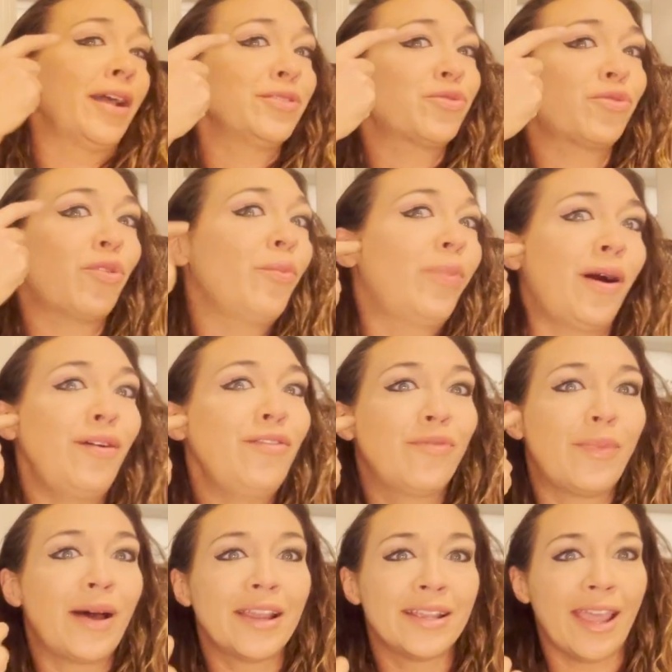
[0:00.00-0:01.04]
eyes are above
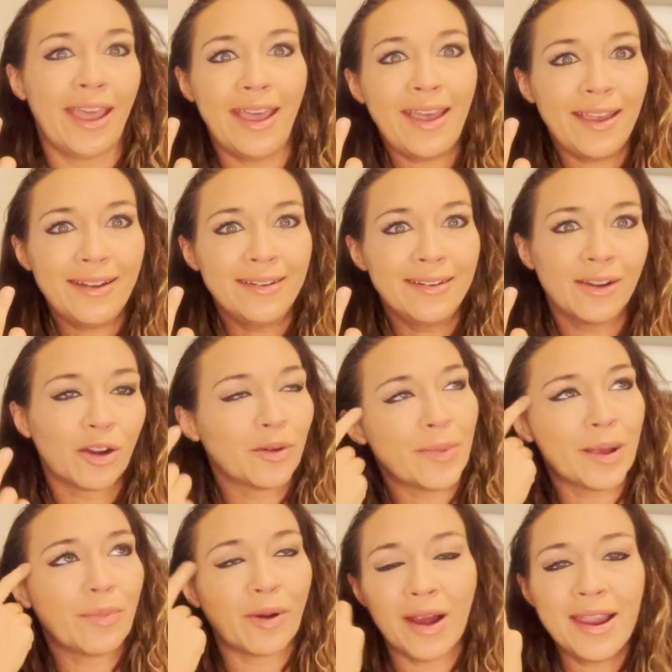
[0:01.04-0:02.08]
my head or
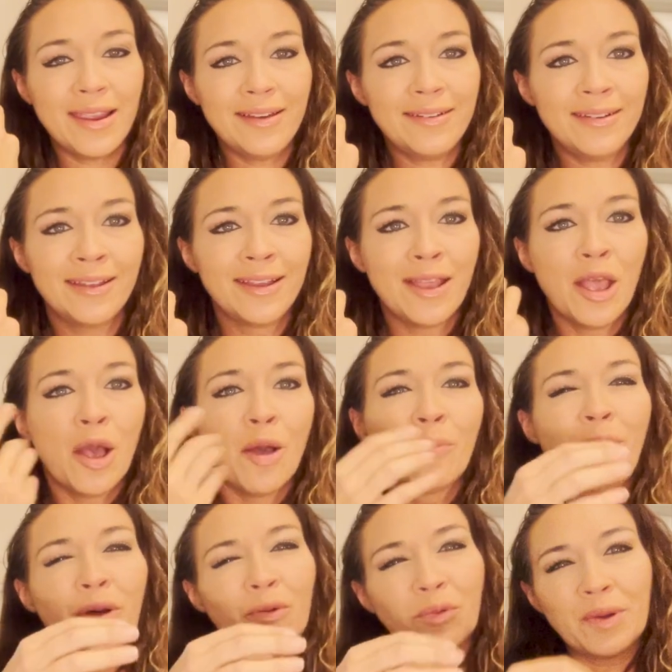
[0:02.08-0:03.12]
my brain.
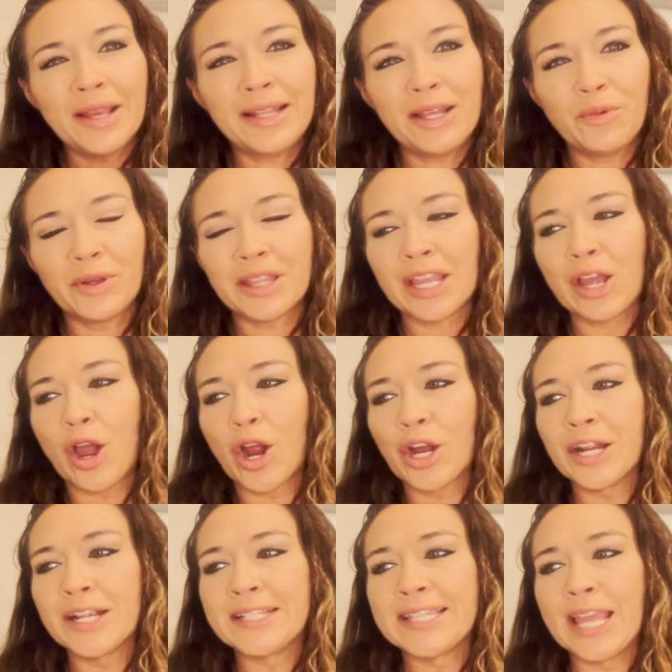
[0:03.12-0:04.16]
But really what they
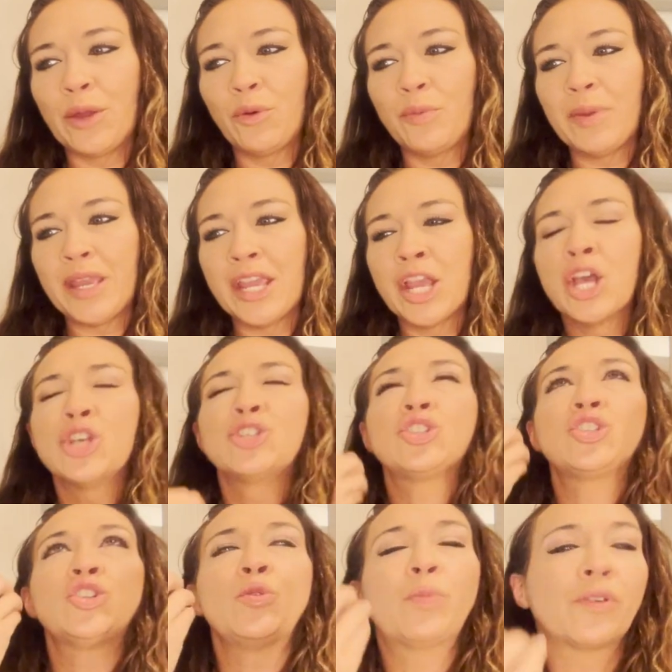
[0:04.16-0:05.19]
are is they would be
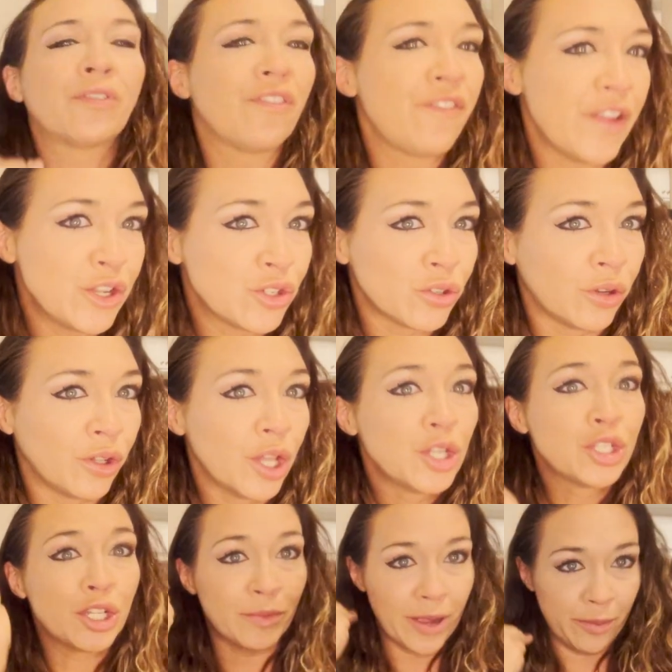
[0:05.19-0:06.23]
superficial
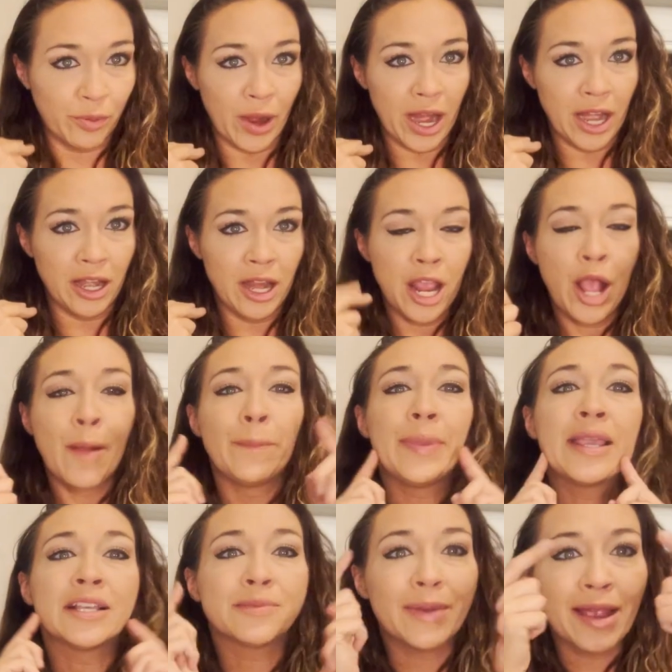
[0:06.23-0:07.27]
to my brain
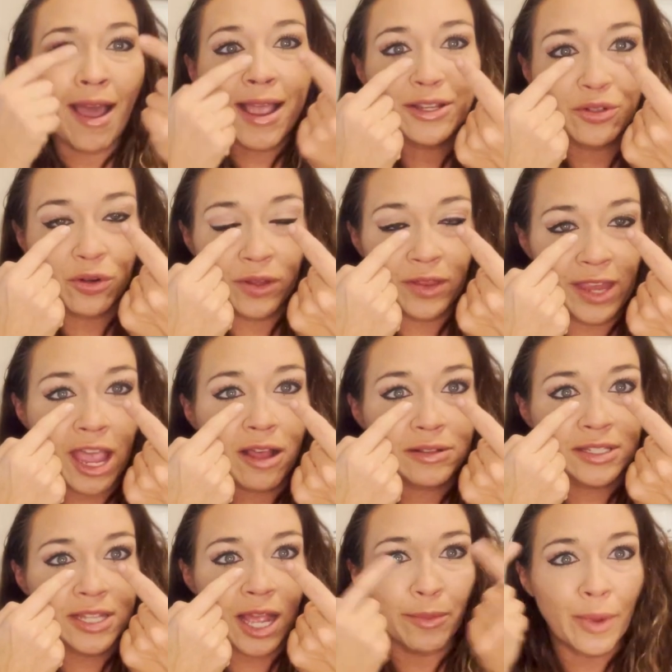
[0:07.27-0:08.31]
because my eyes are on the
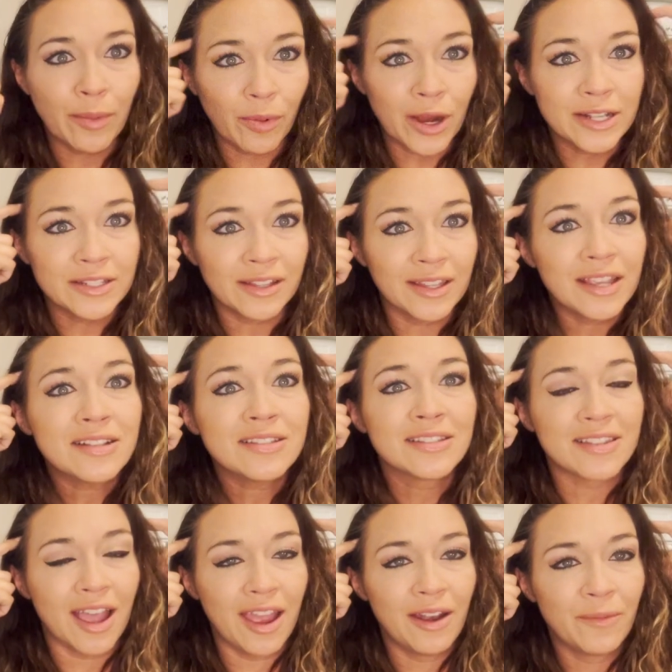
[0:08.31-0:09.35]
outside, my brain's on the
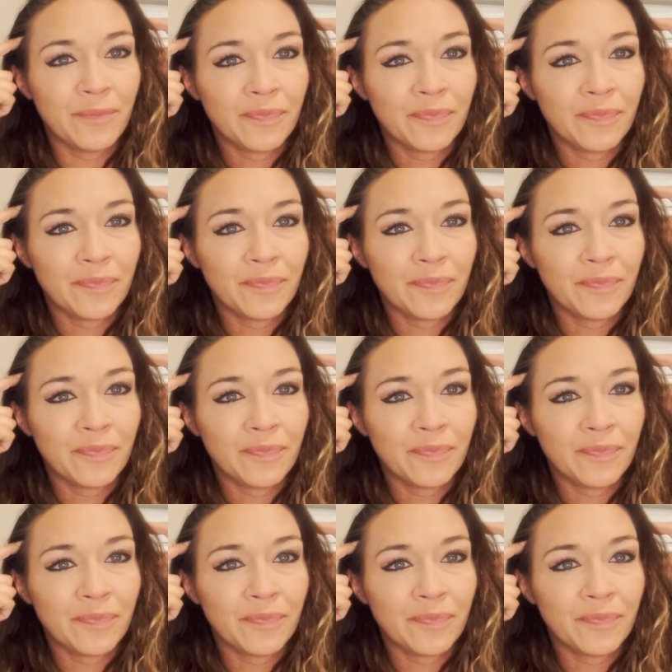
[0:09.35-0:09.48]
inside.